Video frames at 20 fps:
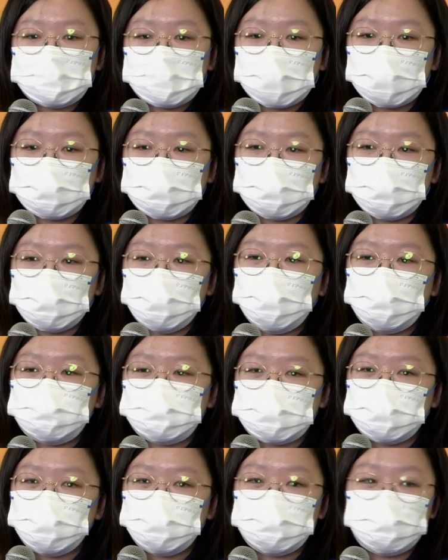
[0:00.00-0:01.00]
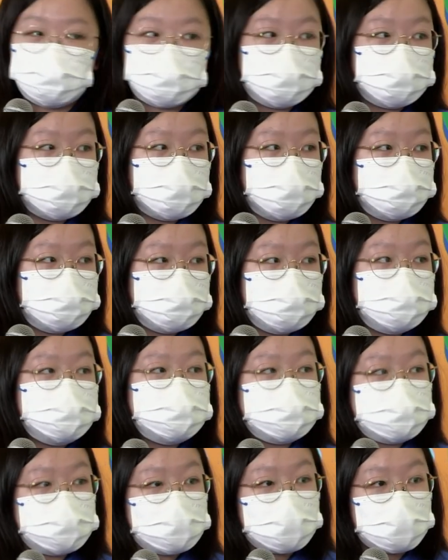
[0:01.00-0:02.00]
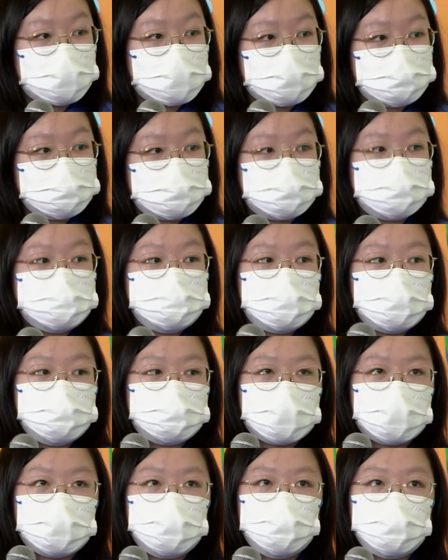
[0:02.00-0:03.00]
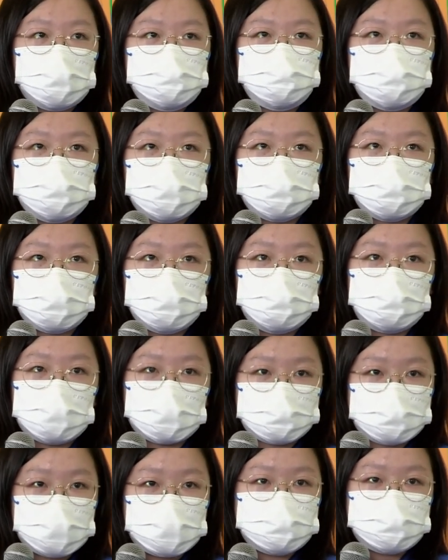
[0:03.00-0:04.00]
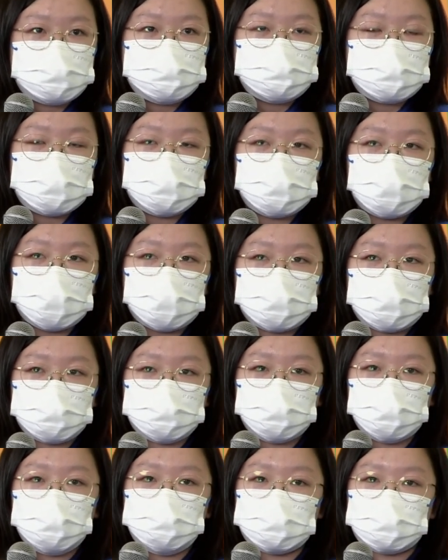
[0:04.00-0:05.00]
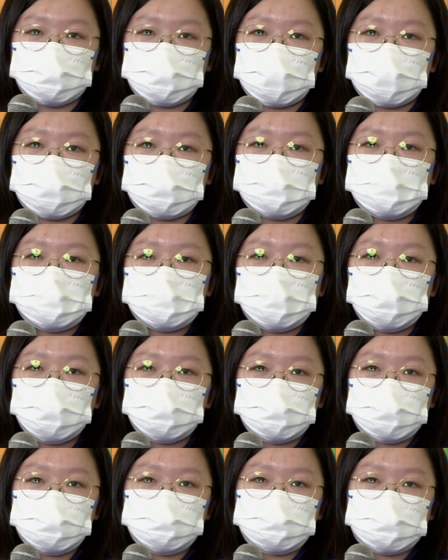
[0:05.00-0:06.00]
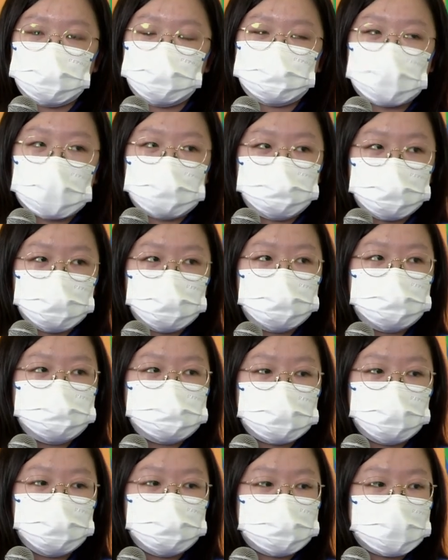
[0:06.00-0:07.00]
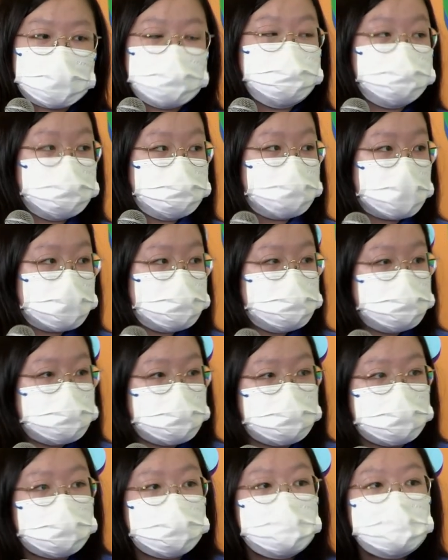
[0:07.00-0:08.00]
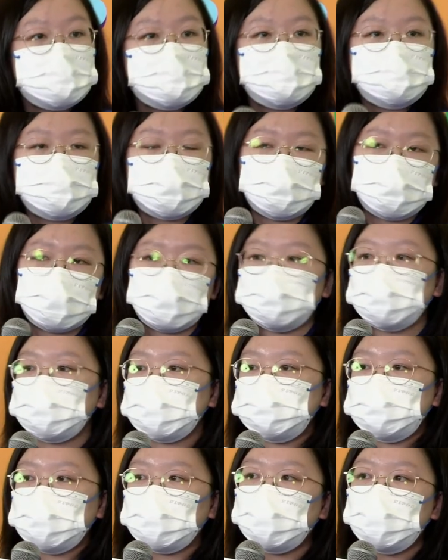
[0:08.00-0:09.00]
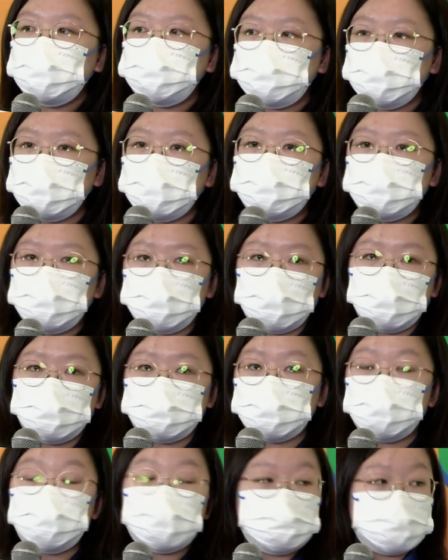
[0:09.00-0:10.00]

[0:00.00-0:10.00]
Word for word: or one big assistance that so I started learning how to think from different perspectives, identifying a problem, and then you can continue resolving the problem.